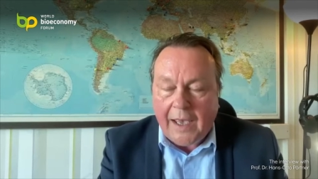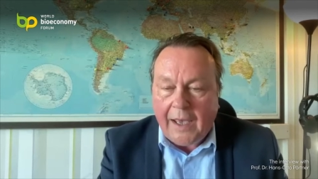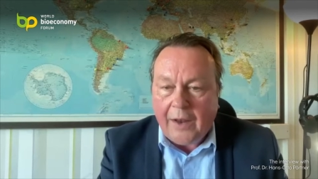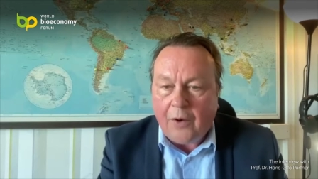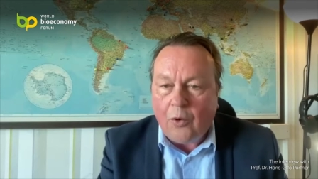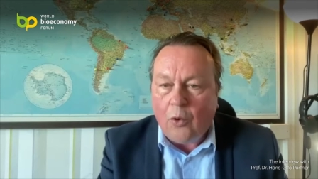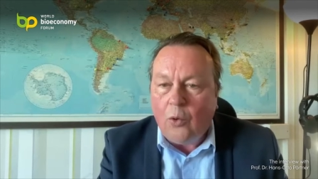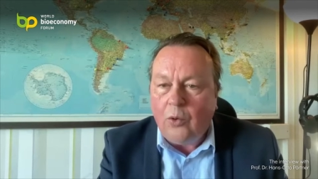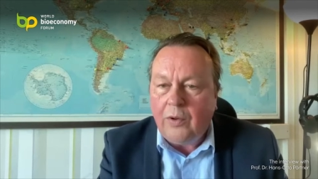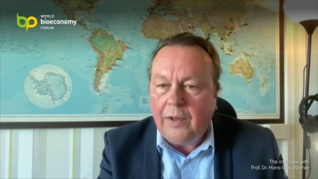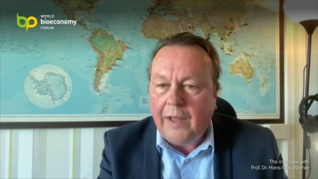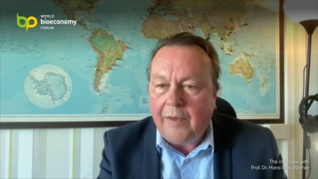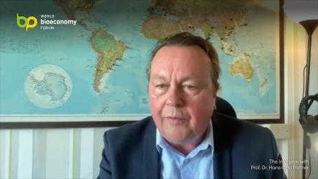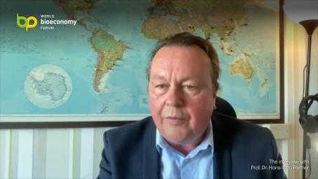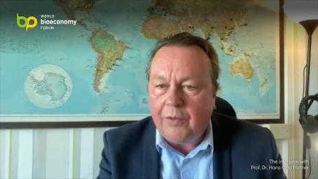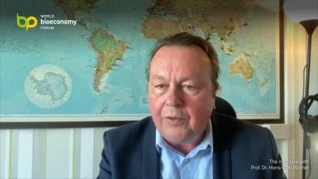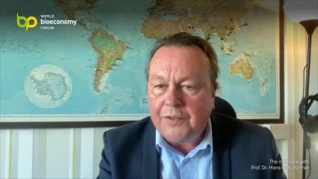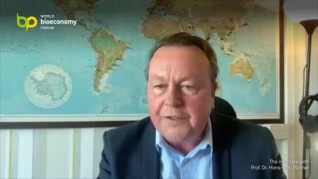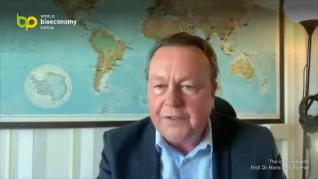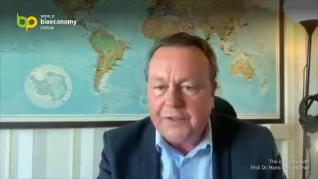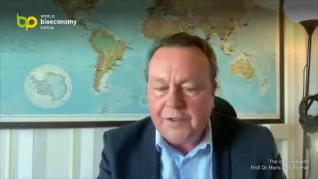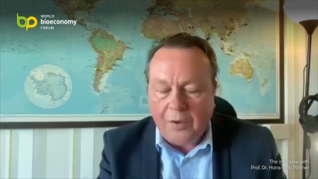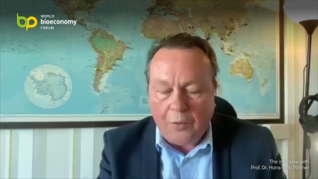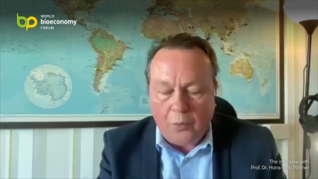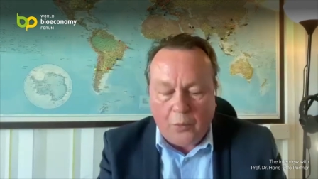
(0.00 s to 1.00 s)
at all
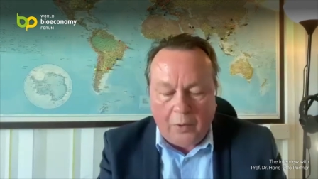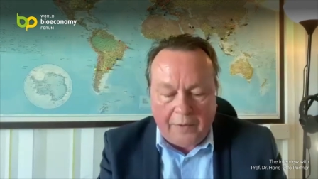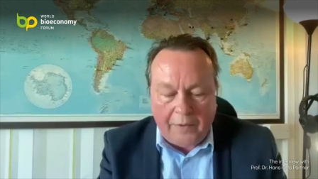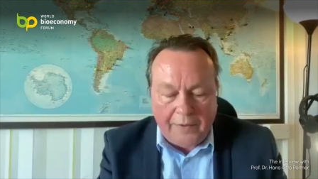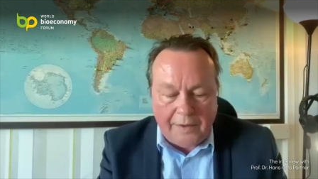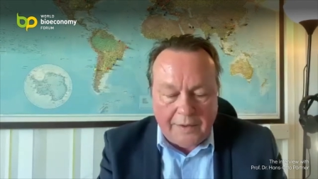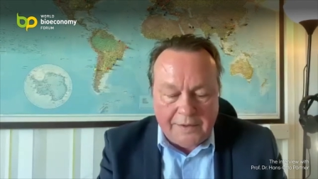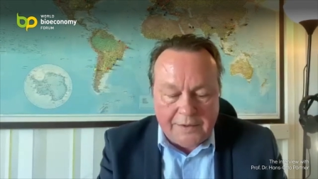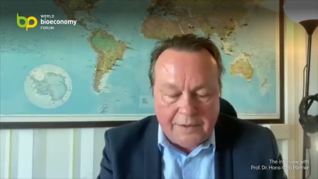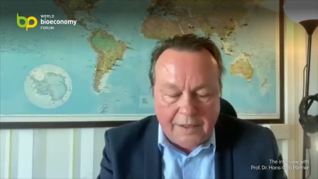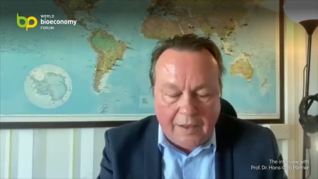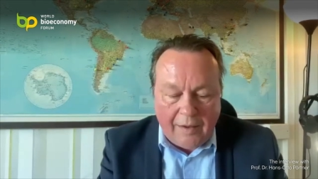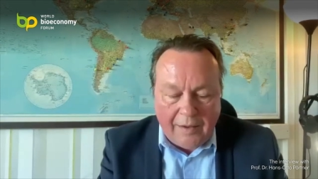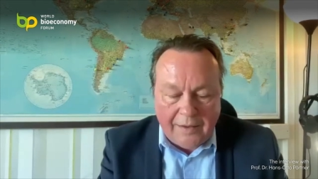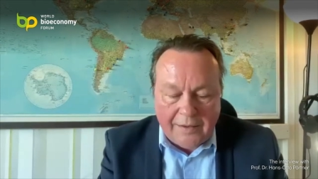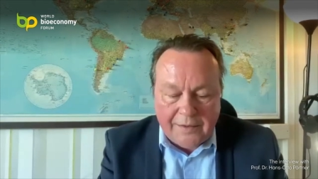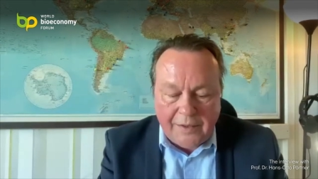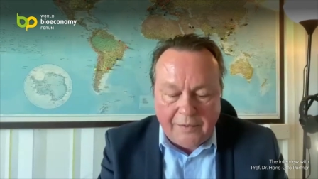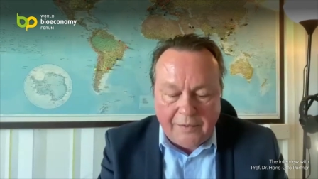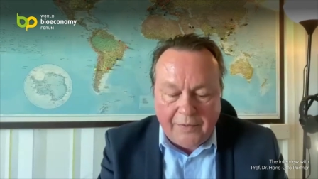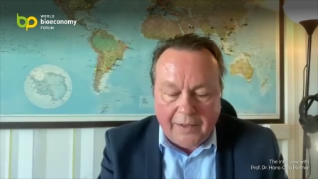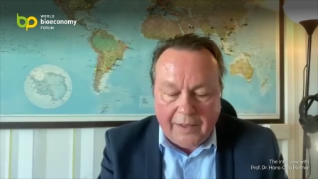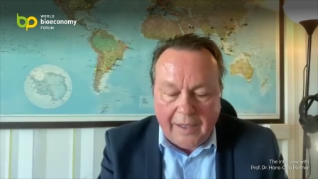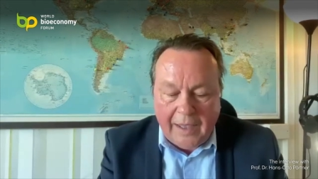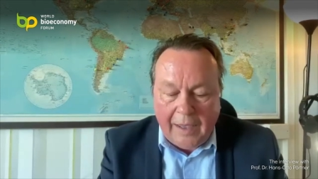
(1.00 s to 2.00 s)
levels with
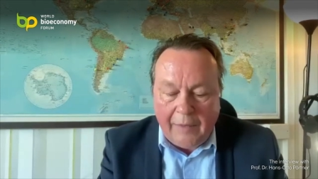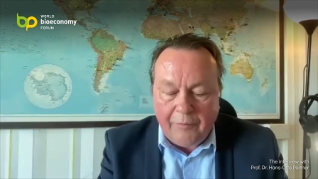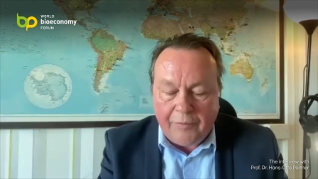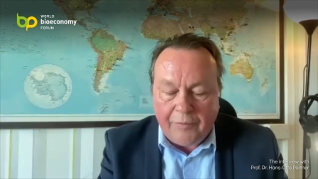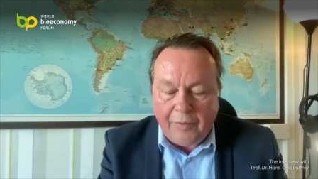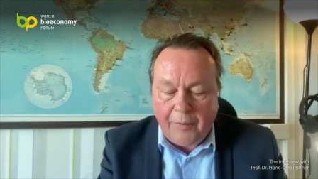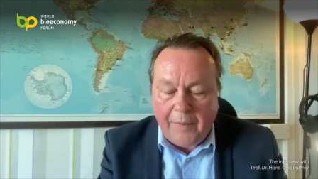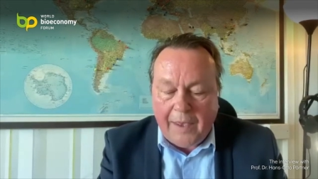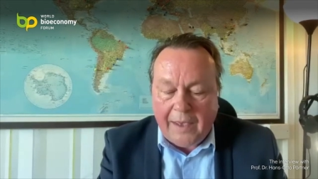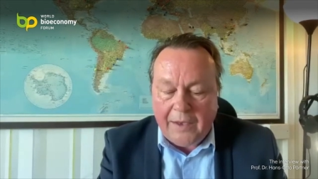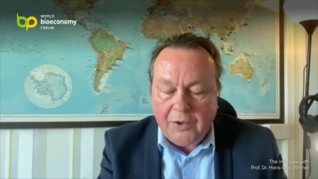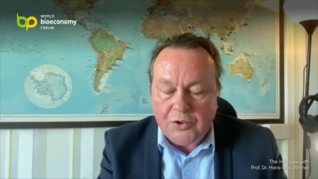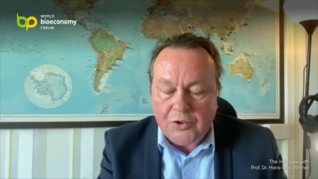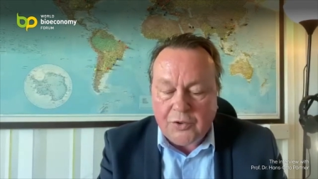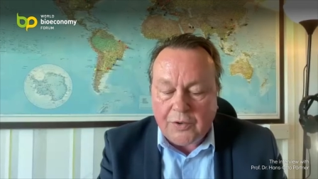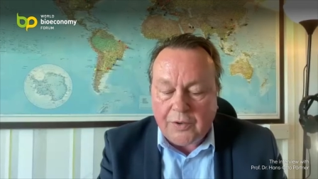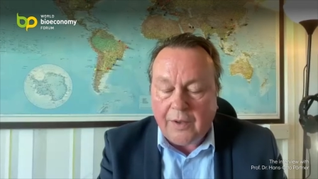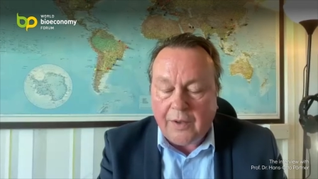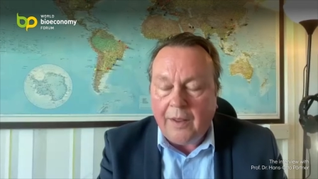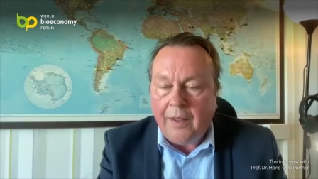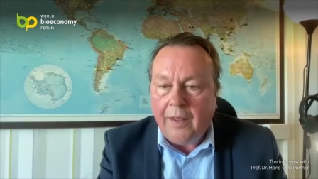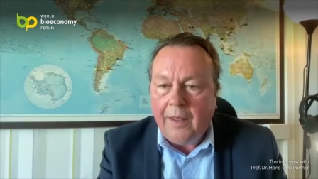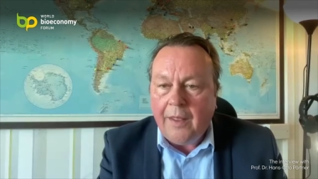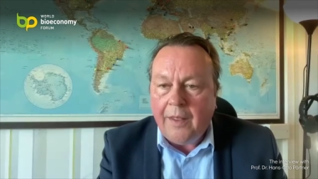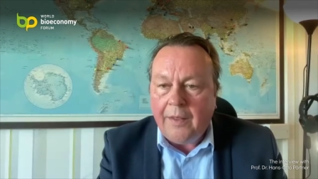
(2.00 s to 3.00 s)
scientific information